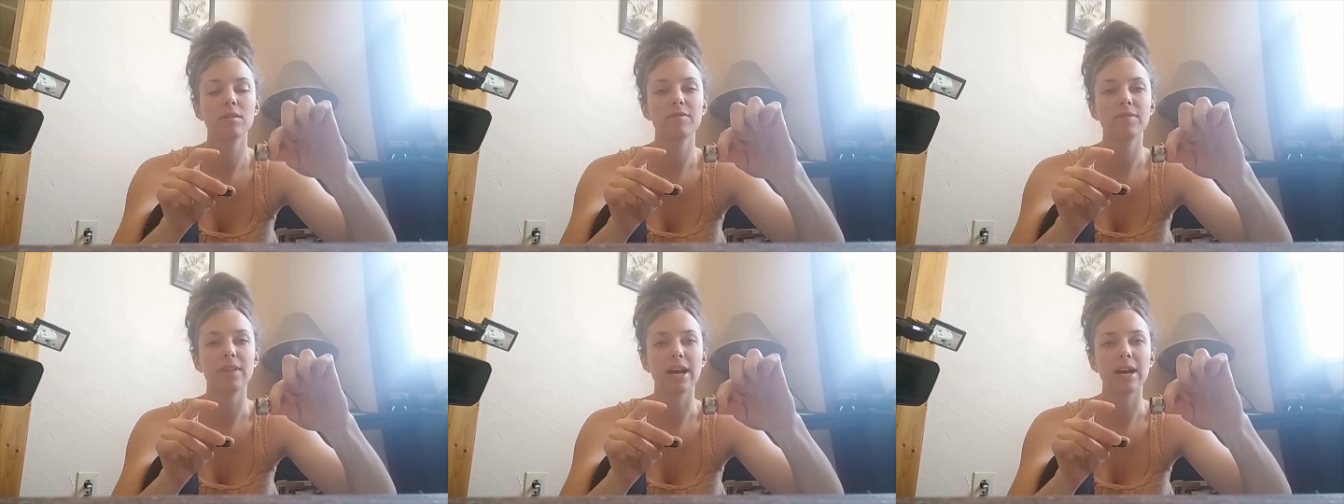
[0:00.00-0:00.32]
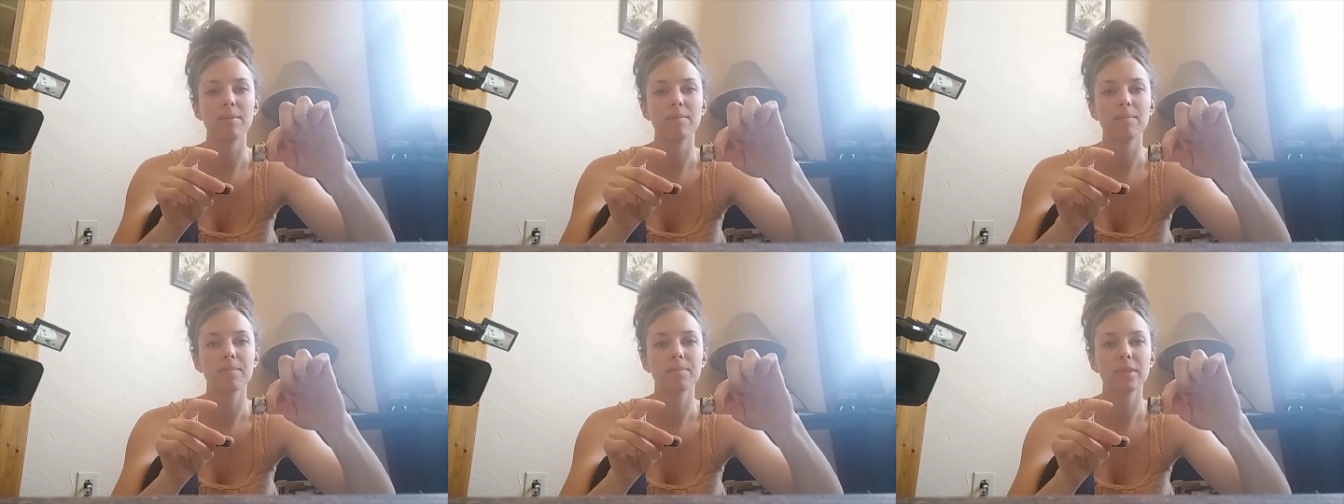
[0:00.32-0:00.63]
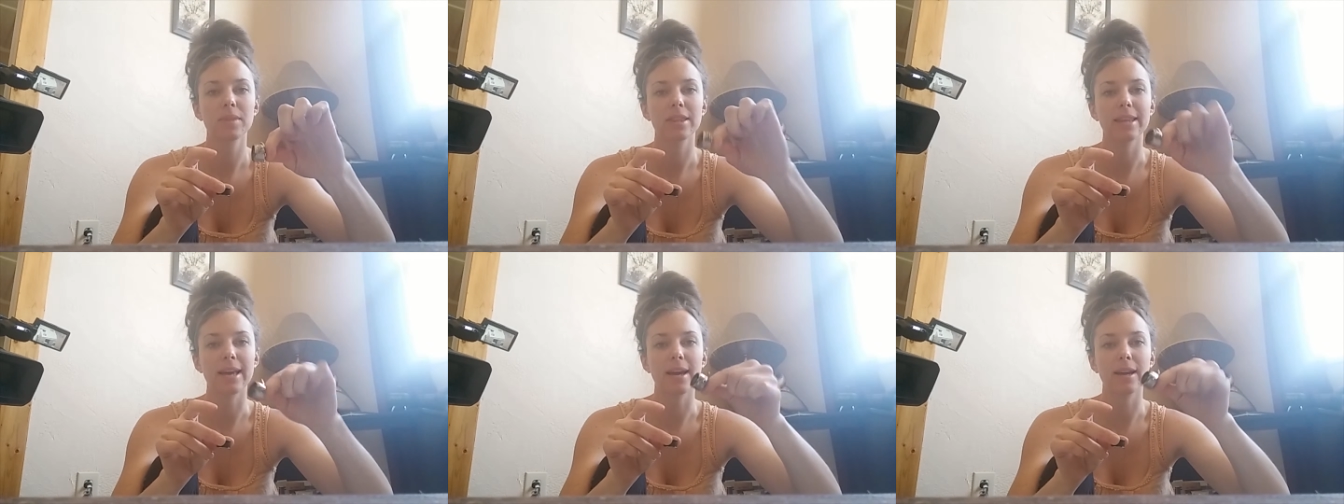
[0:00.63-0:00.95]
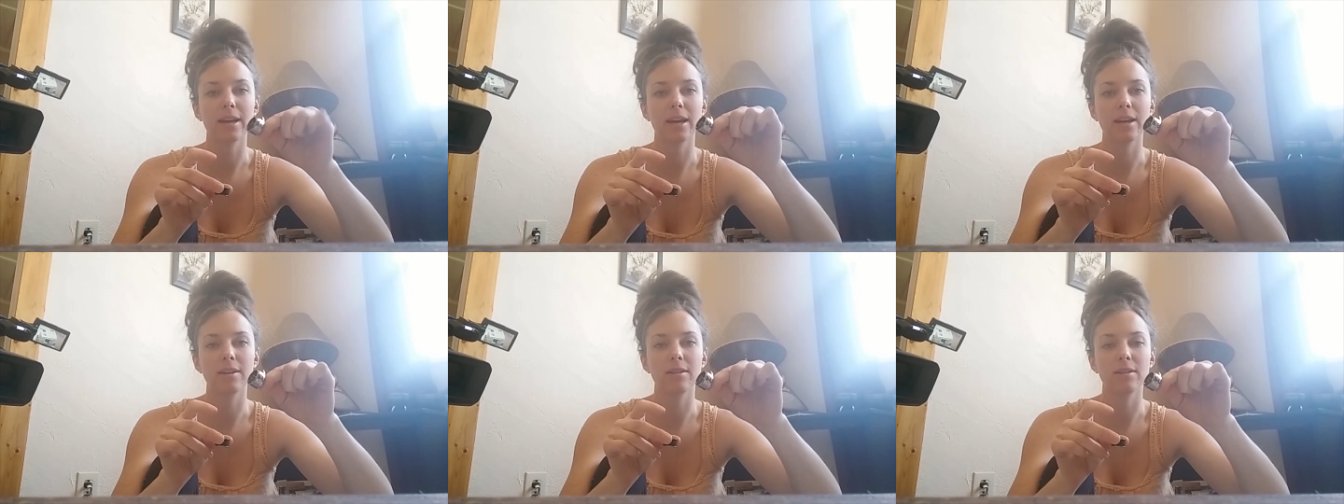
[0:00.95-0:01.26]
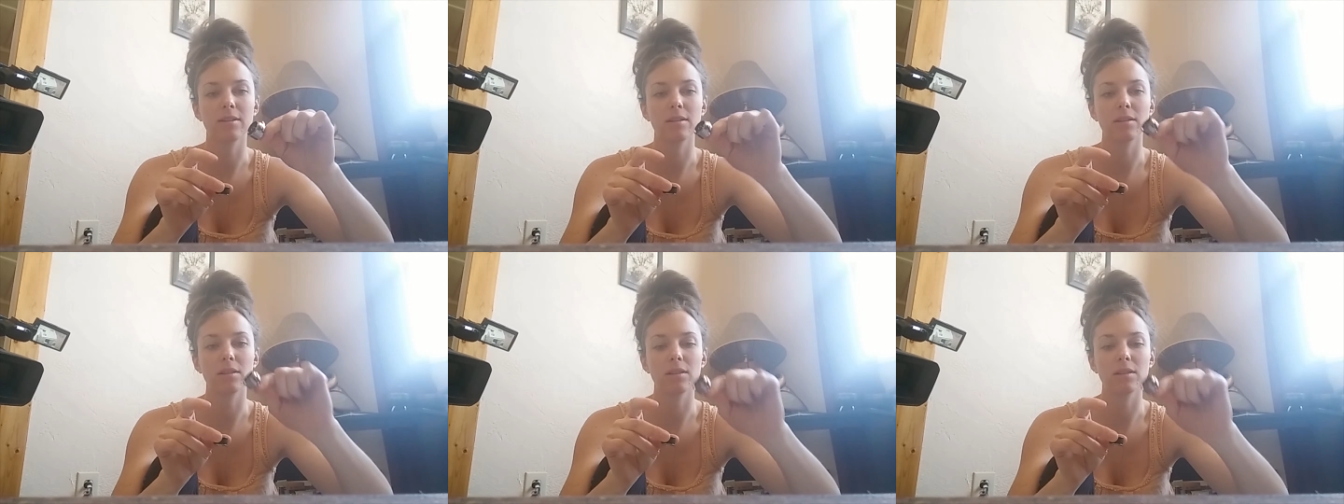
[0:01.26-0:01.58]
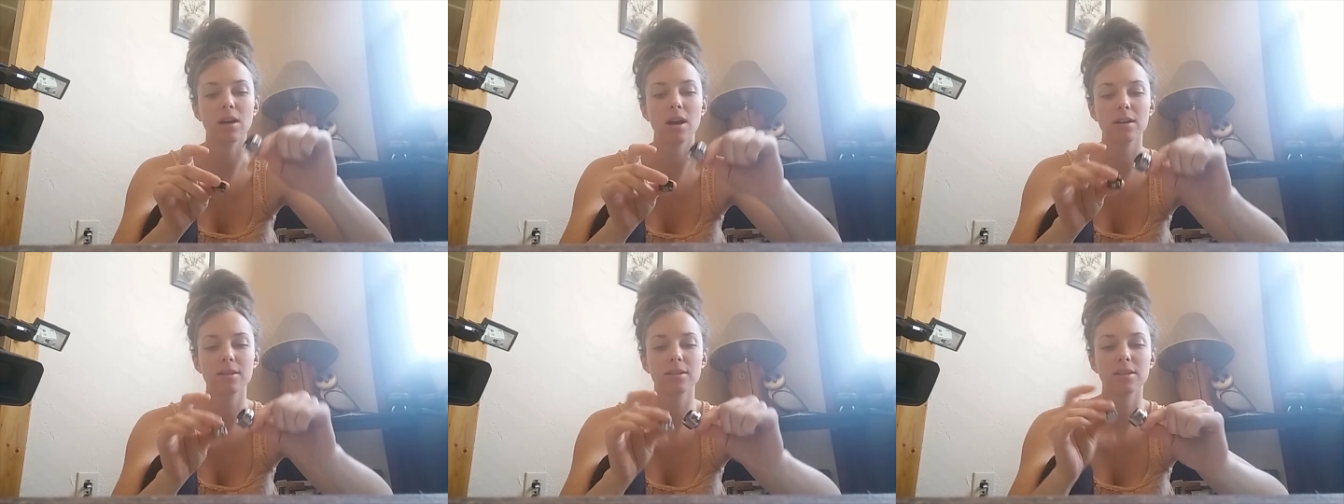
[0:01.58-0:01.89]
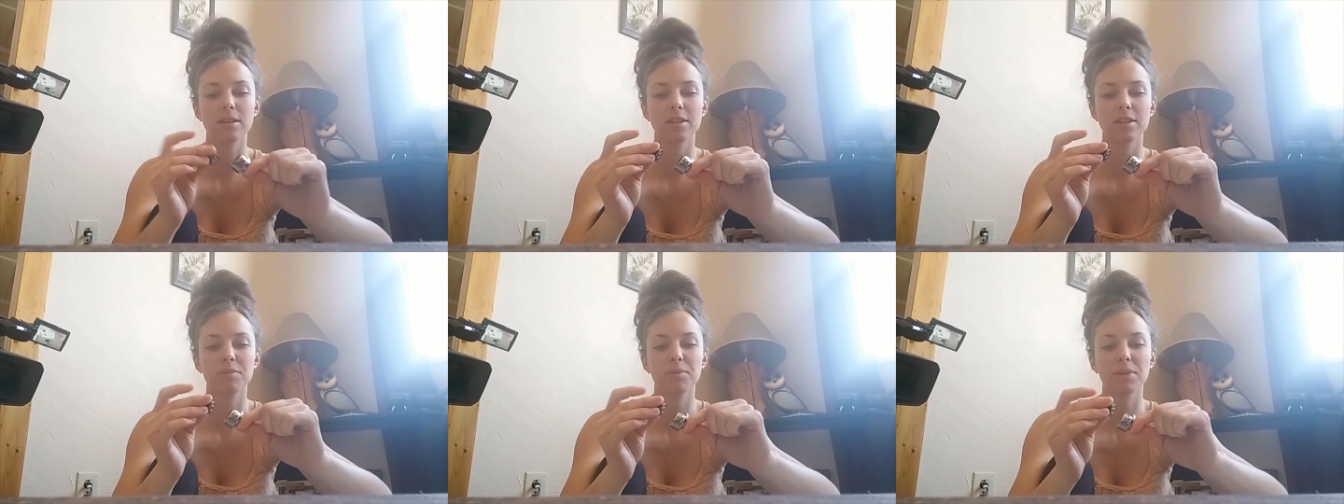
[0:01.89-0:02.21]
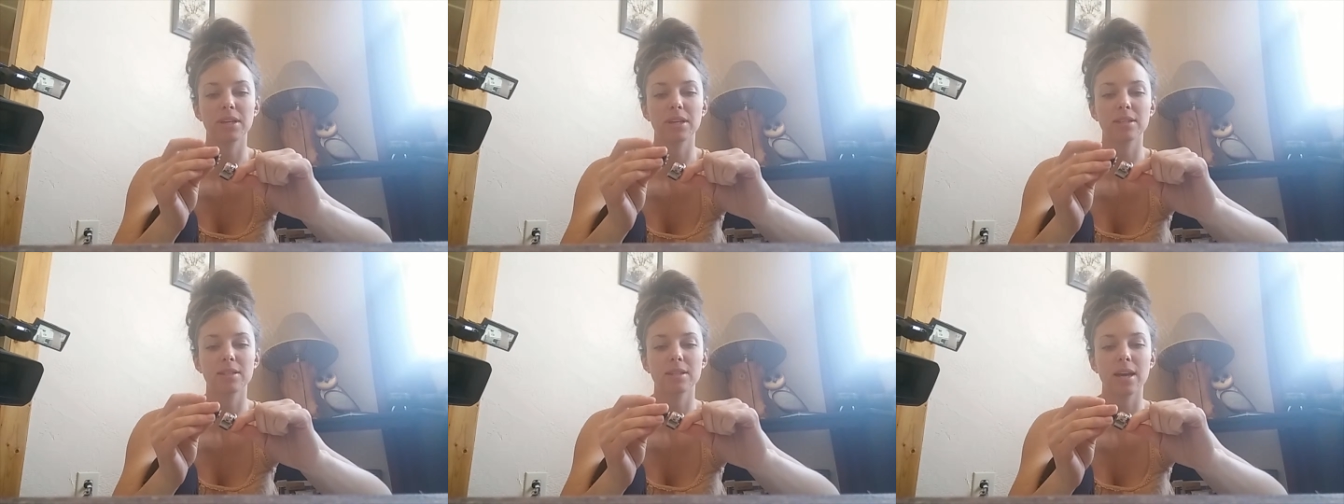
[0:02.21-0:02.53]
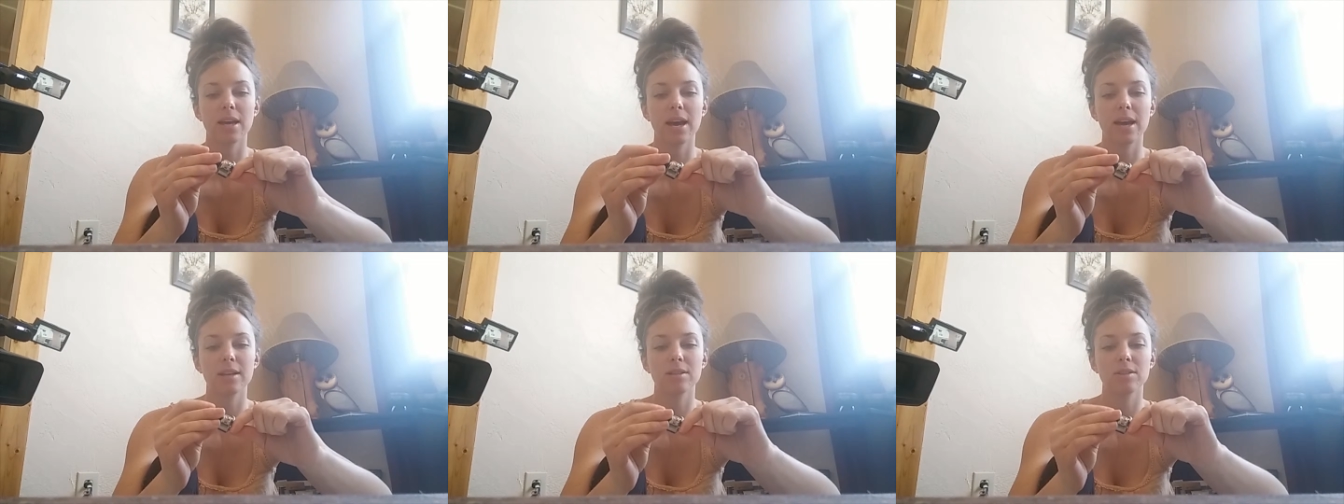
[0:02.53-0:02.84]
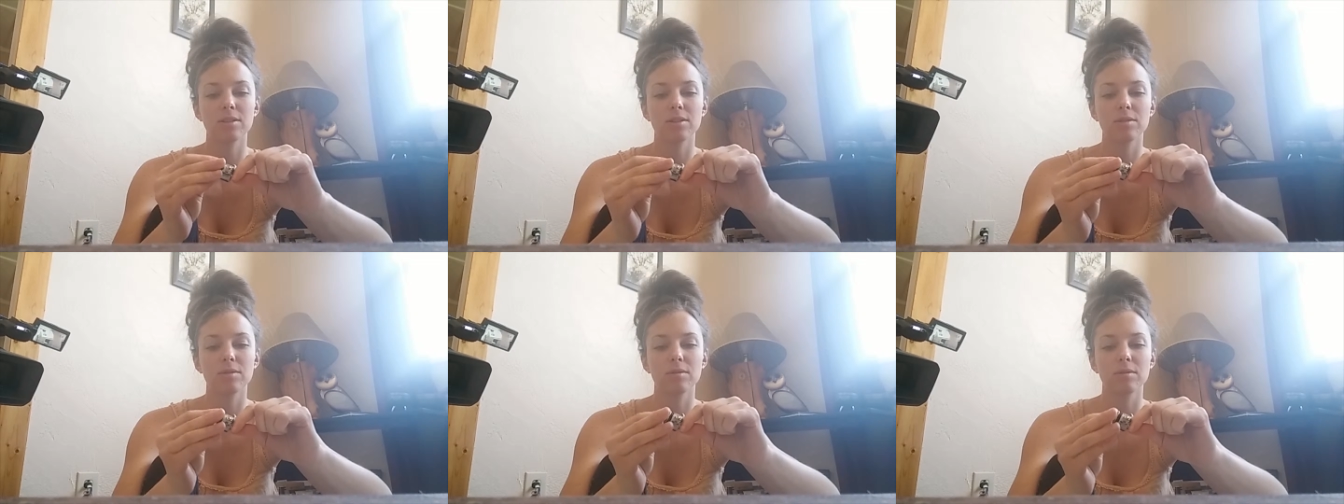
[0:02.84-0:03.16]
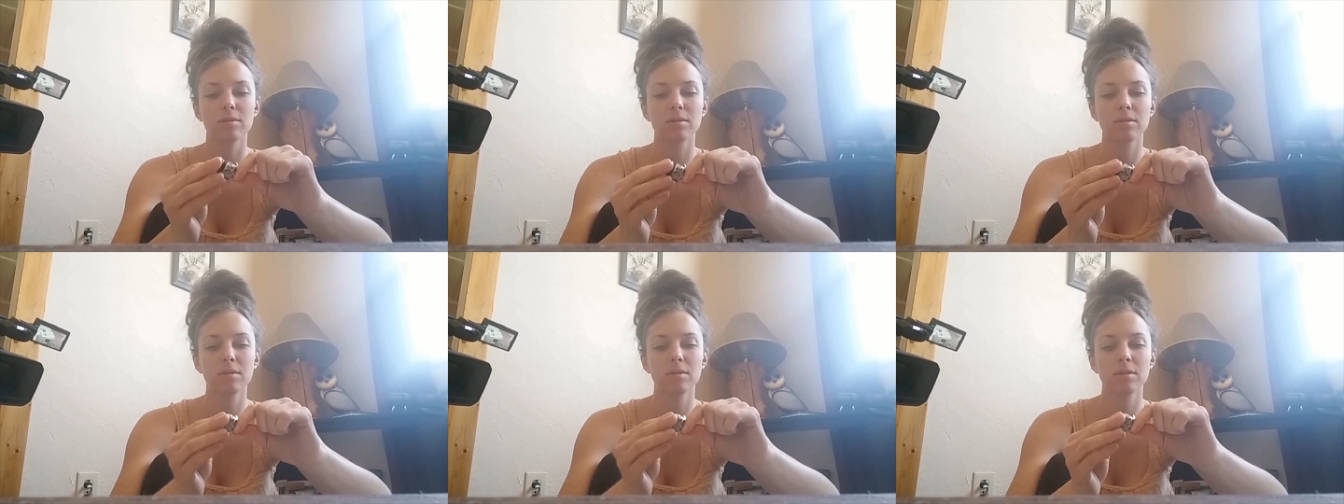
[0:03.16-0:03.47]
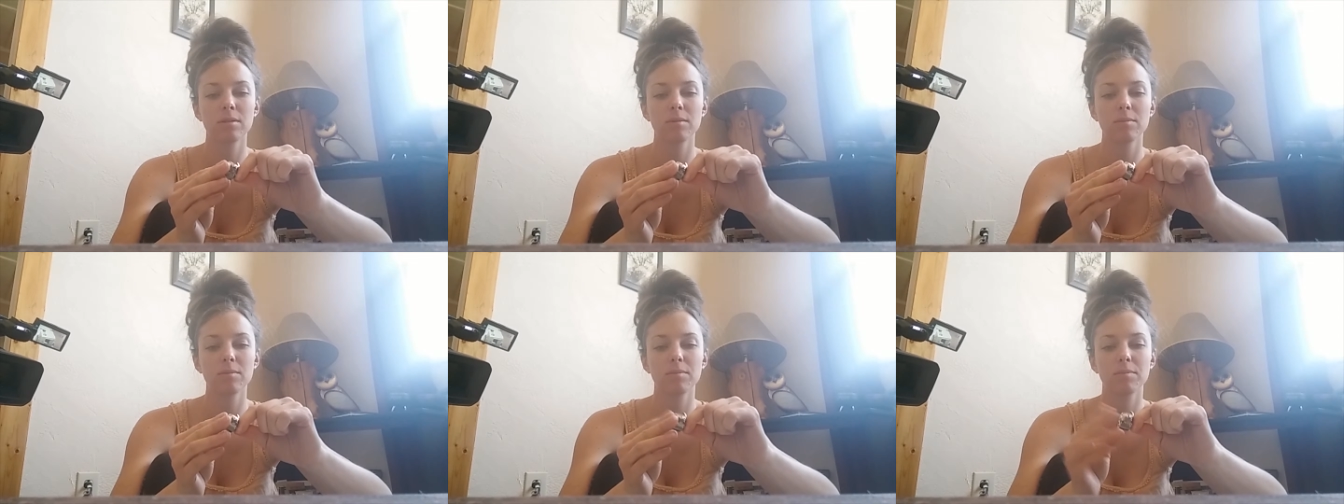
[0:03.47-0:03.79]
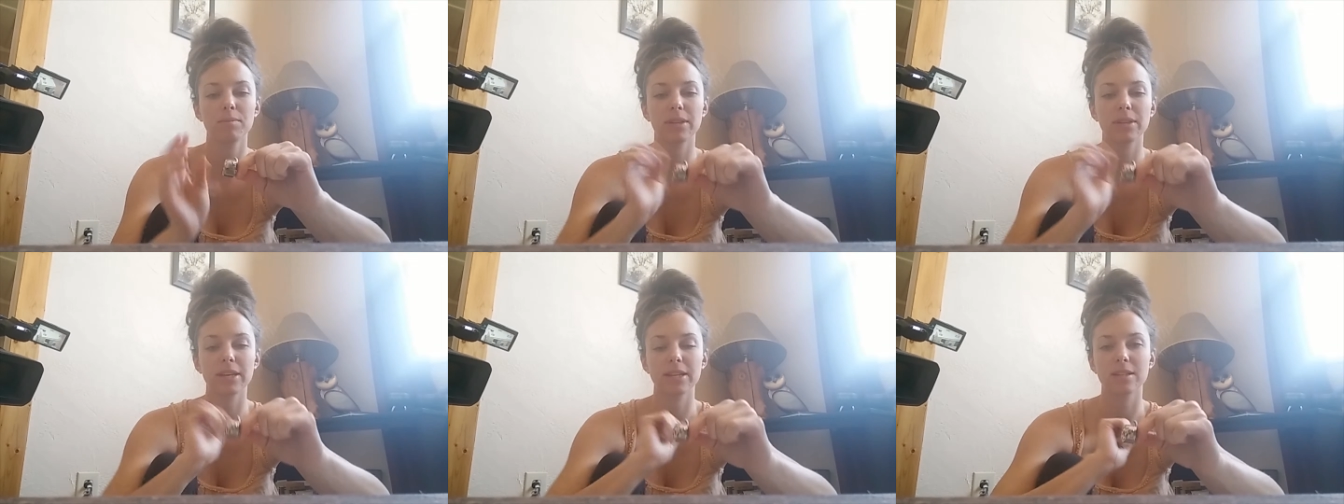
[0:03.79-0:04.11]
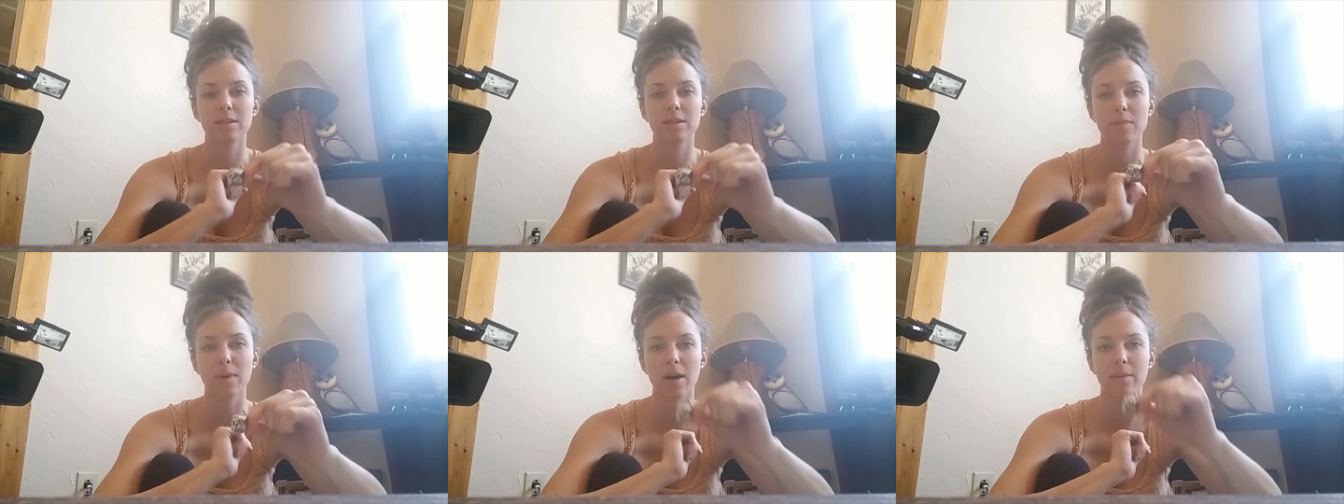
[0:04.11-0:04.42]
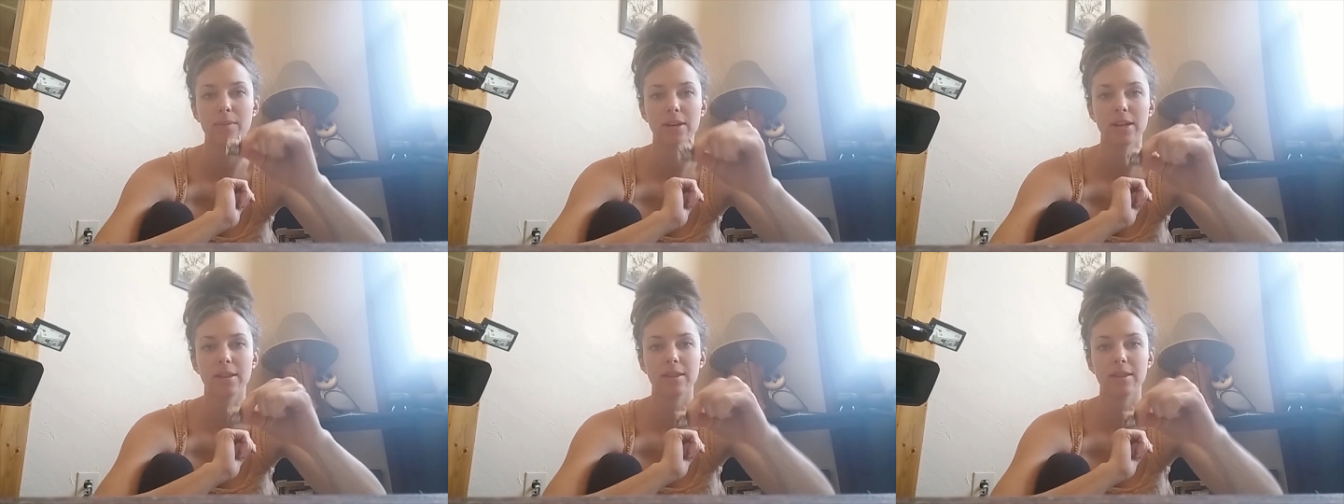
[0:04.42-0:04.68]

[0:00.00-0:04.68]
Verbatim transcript: So you just hold the little flap, that kind of locks it into place as you